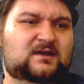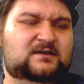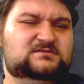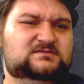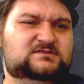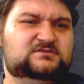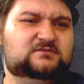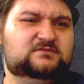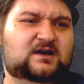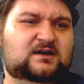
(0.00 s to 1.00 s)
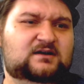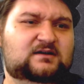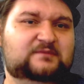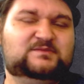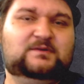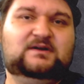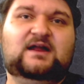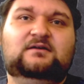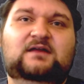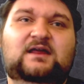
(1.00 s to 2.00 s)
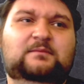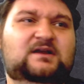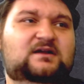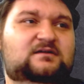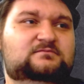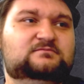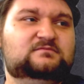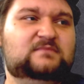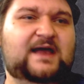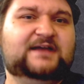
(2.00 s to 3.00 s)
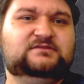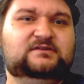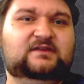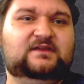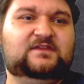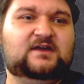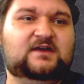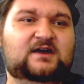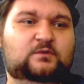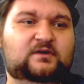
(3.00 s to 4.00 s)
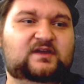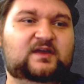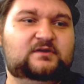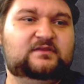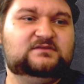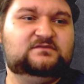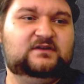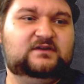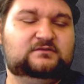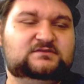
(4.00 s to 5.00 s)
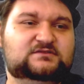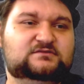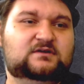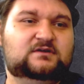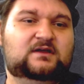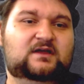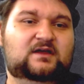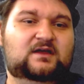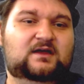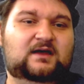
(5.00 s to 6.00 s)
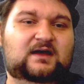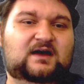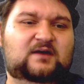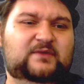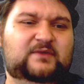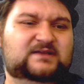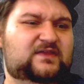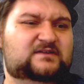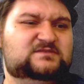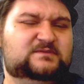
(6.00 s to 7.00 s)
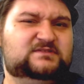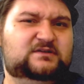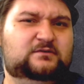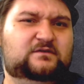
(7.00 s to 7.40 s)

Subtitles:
to help spread it out. And I'm going to actually link the Honest Wargamer to this video too. Because I think I was supposed to do it a few